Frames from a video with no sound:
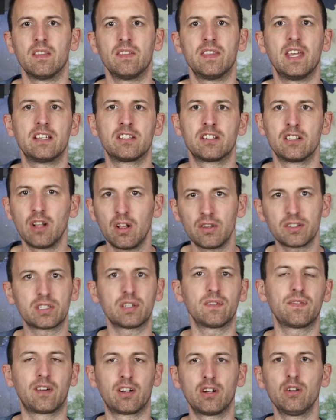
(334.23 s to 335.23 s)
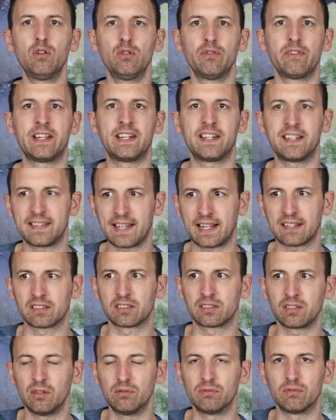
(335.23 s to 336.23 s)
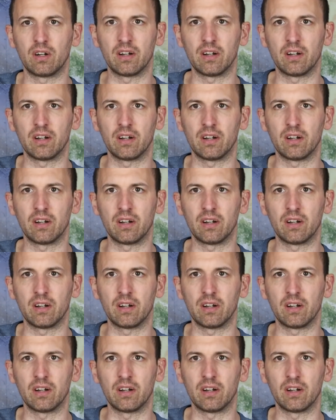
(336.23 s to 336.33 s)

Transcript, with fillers: there's lots of chlorine in that salt